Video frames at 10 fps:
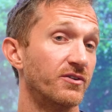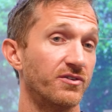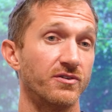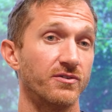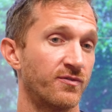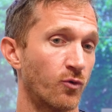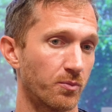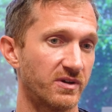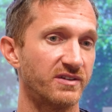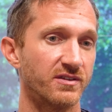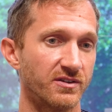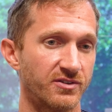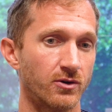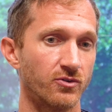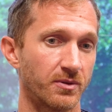it is a deformity to the
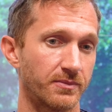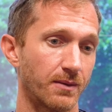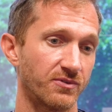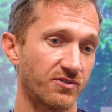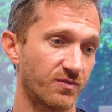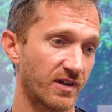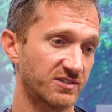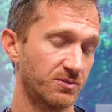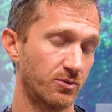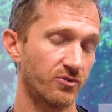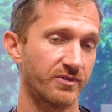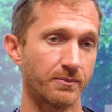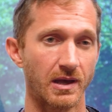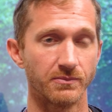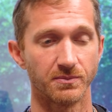toe. Sometimes it's flexible,
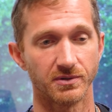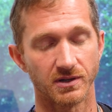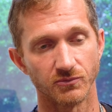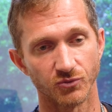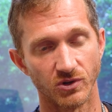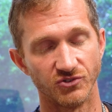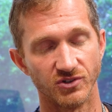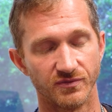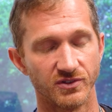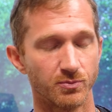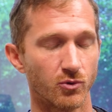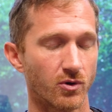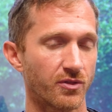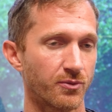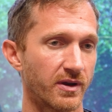sometimes it becomes rigid if it's
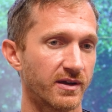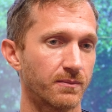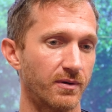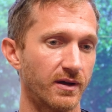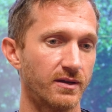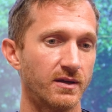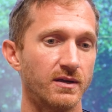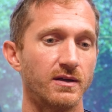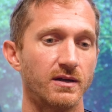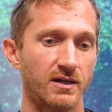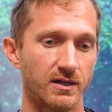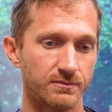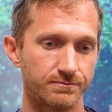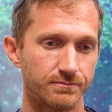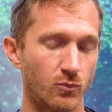more arthritic, but
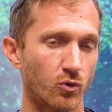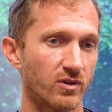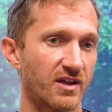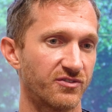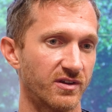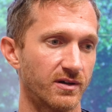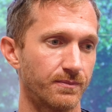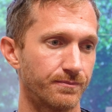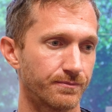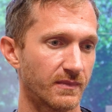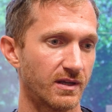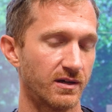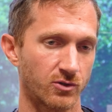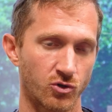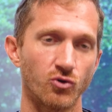more or less a
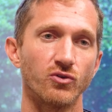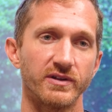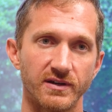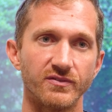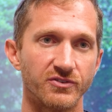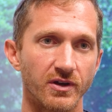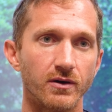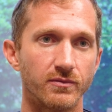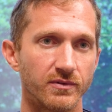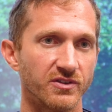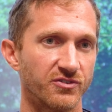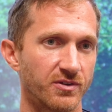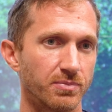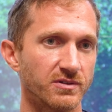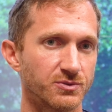curling of the toe in the
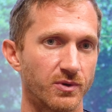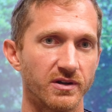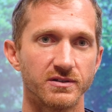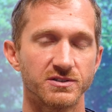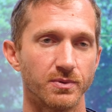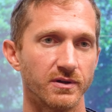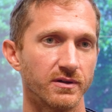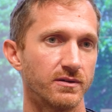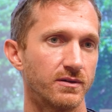simplest way to explain it.